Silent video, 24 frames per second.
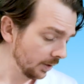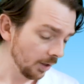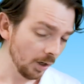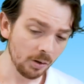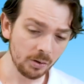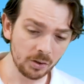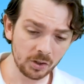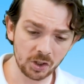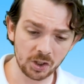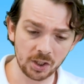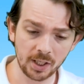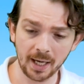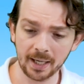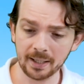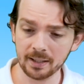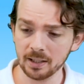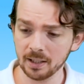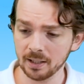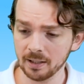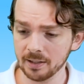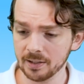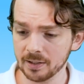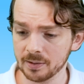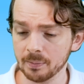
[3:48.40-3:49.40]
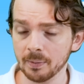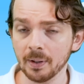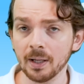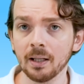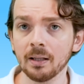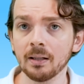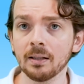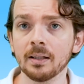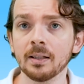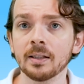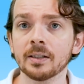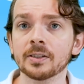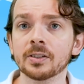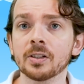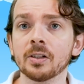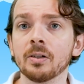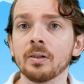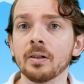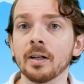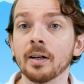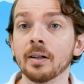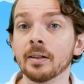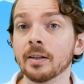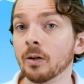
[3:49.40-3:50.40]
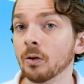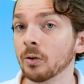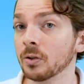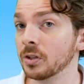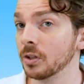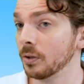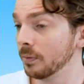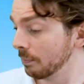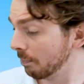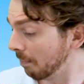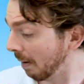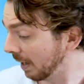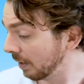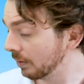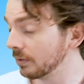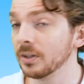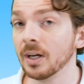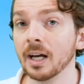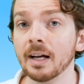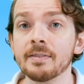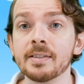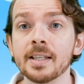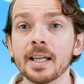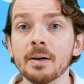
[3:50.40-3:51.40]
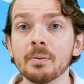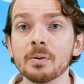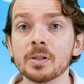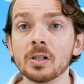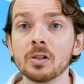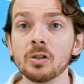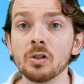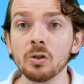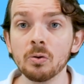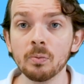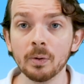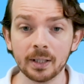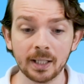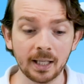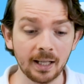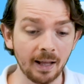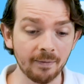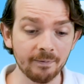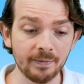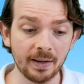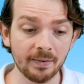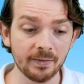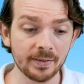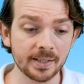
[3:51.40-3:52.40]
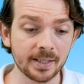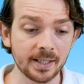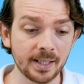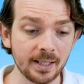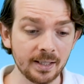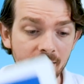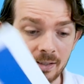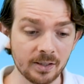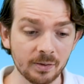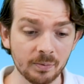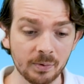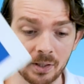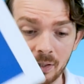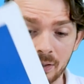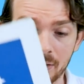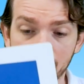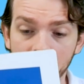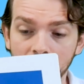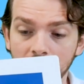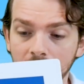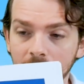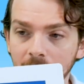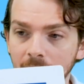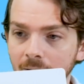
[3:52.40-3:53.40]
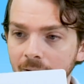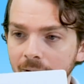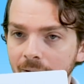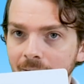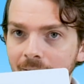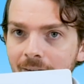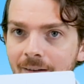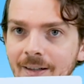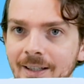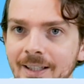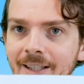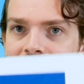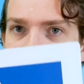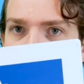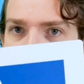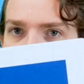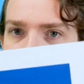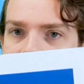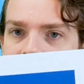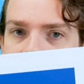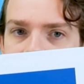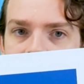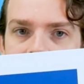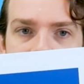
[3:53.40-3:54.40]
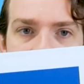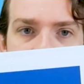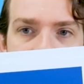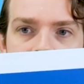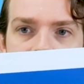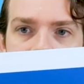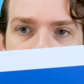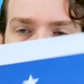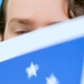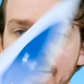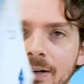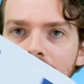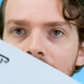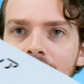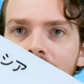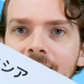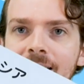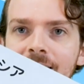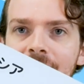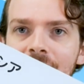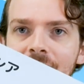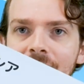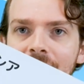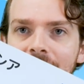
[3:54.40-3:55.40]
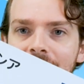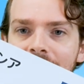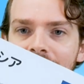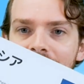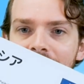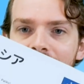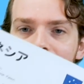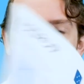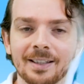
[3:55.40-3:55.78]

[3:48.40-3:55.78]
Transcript: Oceania as well. So, and also Maldives there was a new one that I've never seen. So we got, oh, cool, Micronesia.